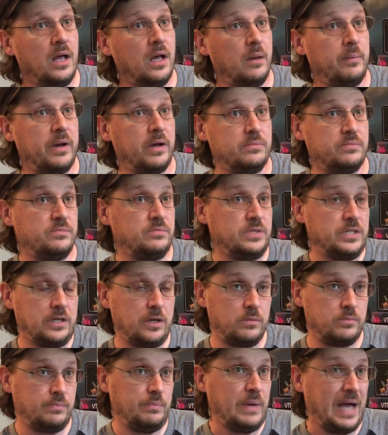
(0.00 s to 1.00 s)
about, you
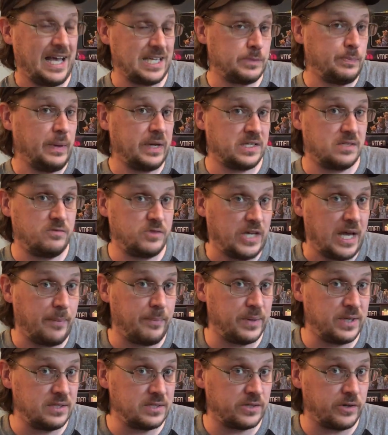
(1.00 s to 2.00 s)
know, aspects of
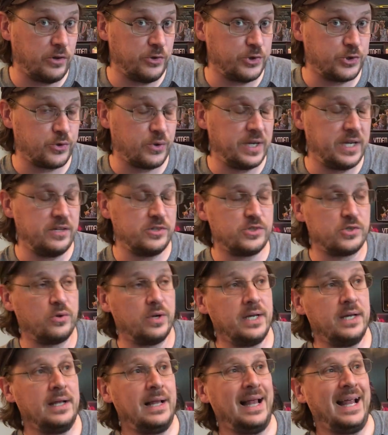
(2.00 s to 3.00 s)
Japanese culture and
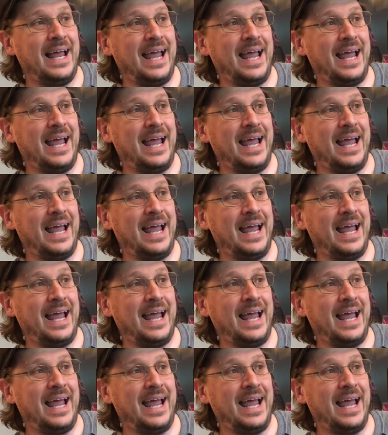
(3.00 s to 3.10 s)
history,